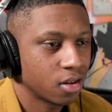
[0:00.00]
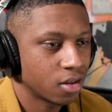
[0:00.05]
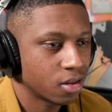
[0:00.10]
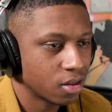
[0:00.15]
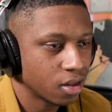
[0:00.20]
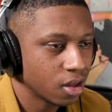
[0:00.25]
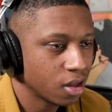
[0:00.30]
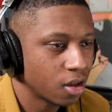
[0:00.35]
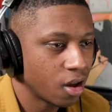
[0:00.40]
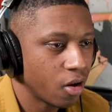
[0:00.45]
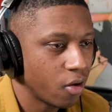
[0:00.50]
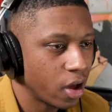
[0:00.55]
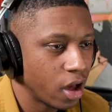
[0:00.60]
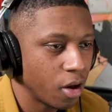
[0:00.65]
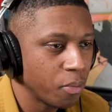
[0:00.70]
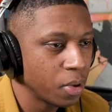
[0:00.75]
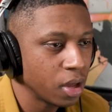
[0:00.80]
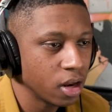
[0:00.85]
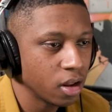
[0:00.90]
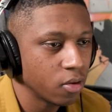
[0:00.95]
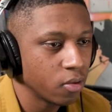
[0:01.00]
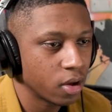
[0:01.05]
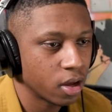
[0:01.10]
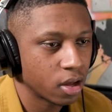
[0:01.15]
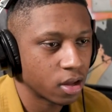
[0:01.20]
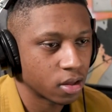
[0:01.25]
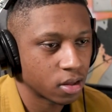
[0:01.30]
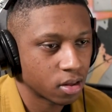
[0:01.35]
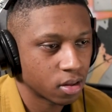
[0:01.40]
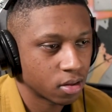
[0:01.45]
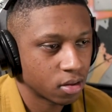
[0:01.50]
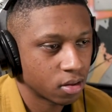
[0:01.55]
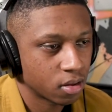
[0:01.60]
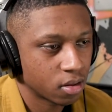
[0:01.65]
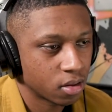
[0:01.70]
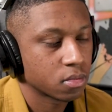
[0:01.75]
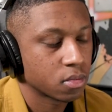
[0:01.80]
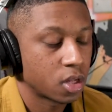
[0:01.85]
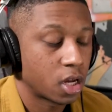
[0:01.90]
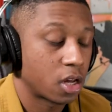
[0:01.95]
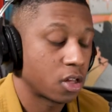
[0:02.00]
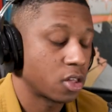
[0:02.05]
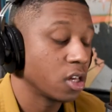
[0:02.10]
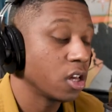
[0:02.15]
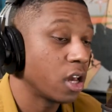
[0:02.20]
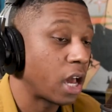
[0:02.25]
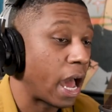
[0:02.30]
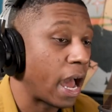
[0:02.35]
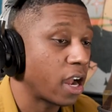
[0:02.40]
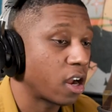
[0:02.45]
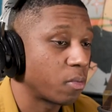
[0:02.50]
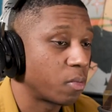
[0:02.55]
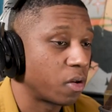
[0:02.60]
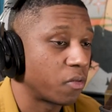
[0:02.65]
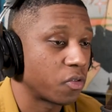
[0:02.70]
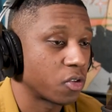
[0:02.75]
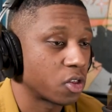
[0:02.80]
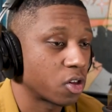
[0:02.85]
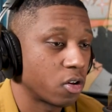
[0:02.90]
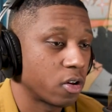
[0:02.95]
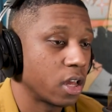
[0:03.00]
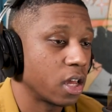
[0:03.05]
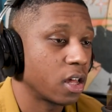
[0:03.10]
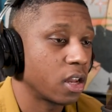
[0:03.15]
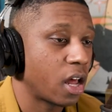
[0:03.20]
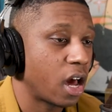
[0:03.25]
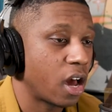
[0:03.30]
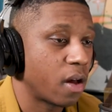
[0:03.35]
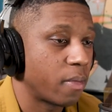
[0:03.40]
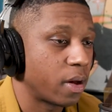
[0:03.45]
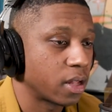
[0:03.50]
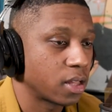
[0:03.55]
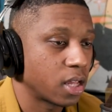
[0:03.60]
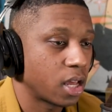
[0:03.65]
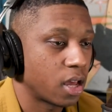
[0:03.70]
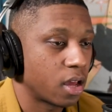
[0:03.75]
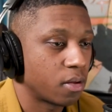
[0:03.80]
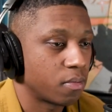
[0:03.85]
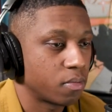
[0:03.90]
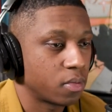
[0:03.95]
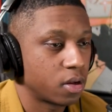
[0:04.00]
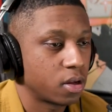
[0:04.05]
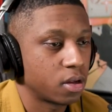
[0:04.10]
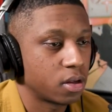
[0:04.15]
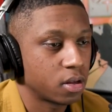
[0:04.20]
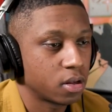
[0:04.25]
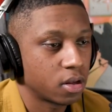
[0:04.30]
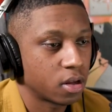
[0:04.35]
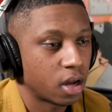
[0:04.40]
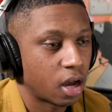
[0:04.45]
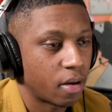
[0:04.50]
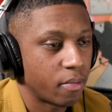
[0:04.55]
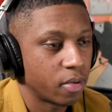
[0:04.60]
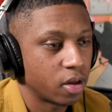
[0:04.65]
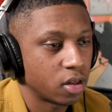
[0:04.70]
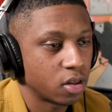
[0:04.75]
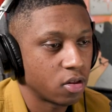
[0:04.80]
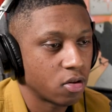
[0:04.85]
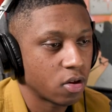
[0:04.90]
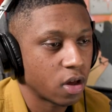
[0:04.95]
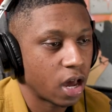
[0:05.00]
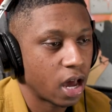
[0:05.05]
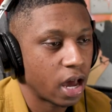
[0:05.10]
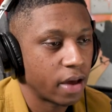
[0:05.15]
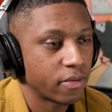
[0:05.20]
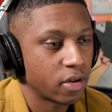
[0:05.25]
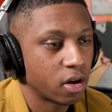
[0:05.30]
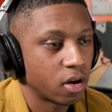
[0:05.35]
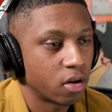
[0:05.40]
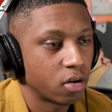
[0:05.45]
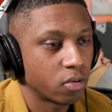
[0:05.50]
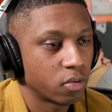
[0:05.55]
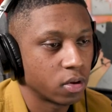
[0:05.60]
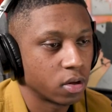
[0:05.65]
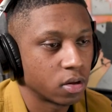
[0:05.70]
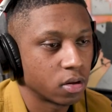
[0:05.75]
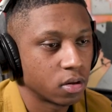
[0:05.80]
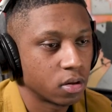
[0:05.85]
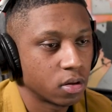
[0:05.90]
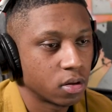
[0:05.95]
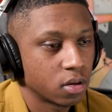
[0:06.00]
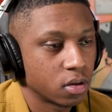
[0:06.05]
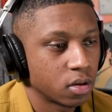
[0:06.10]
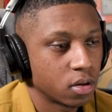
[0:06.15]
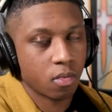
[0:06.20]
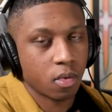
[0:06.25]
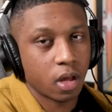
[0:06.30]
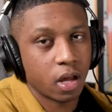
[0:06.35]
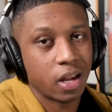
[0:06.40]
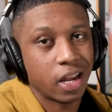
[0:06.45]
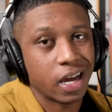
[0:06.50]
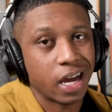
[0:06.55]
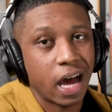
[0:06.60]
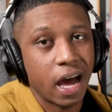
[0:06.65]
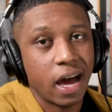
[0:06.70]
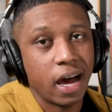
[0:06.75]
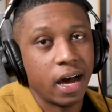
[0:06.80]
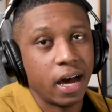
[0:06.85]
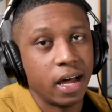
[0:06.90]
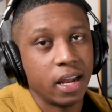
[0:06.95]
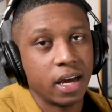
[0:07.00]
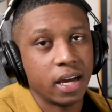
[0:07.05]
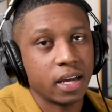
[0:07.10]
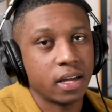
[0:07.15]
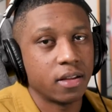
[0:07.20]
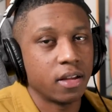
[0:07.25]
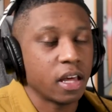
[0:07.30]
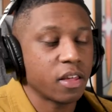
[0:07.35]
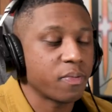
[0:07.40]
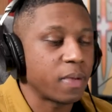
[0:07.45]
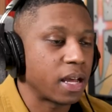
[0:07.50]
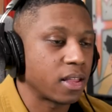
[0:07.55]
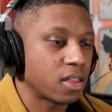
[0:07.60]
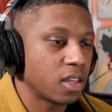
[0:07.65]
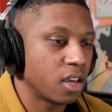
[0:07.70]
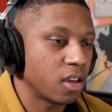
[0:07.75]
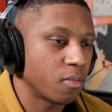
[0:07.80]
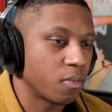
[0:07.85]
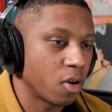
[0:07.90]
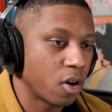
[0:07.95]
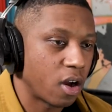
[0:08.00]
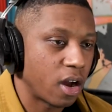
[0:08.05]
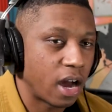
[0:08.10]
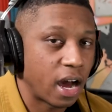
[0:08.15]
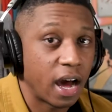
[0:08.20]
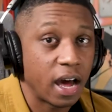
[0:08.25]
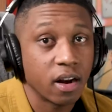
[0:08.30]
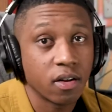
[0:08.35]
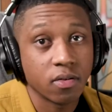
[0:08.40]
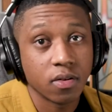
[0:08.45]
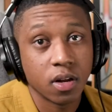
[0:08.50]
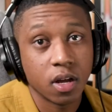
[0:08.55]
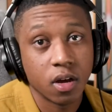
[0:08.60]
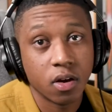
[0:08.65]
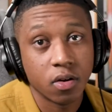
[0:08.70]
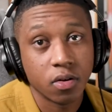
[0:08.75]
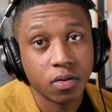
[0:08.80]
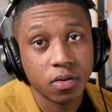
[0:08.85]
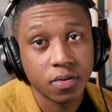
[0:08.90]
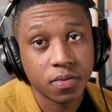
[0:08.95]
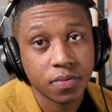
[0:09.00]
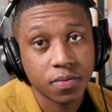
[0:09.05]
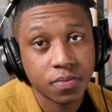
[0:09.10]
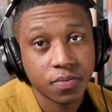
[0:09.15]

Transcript: She gonna help anyways. Nah, she an Ackerman for sure. He ain't lie about that. But I mean, you can have your own will. Like I, I like that's my thing, bro. I don't know.